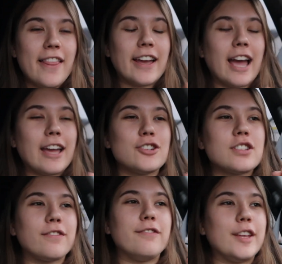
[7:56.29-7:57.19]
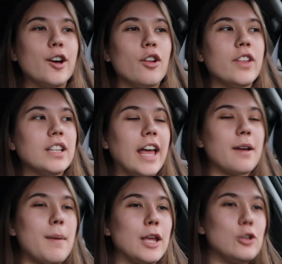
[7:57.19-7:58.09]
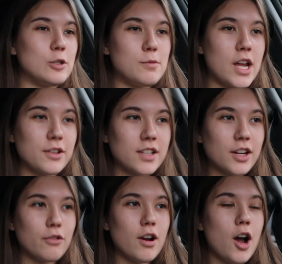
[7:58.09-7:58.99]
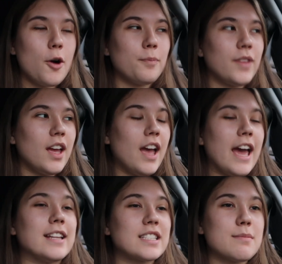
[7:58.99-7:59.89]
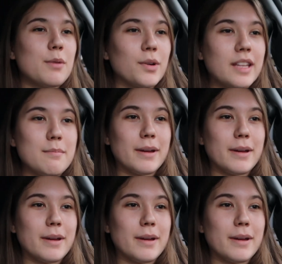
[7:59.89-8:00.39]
Like, I can just feel that like my YouTube channel is gonna grow, and it's gonna be really